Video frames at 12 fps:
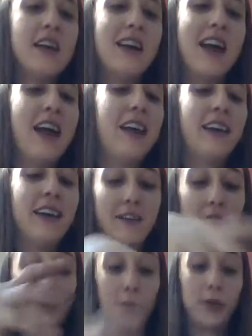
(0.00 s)
And
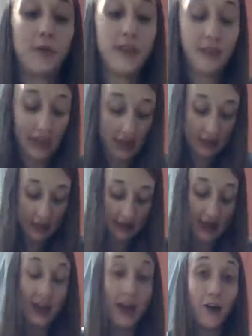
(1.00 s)
if you put them in there,
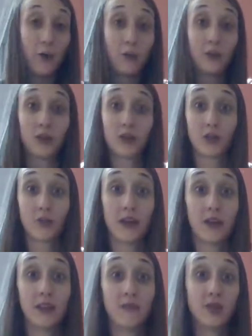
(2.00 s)
they help your
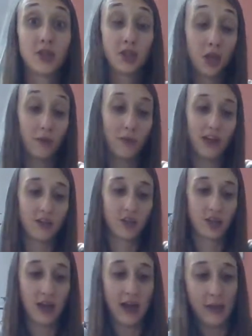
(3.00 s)
terrarium so
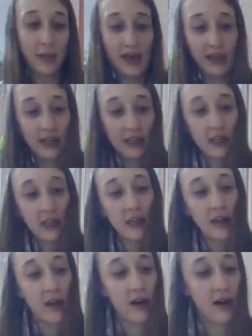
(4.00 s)
much. And they
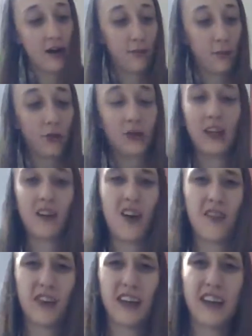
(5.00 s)
will kill
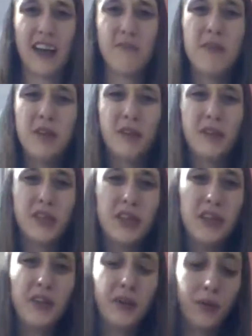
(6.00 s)
off any like
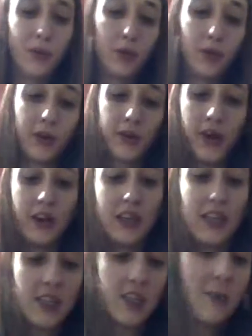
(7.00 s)
mildew or fungus or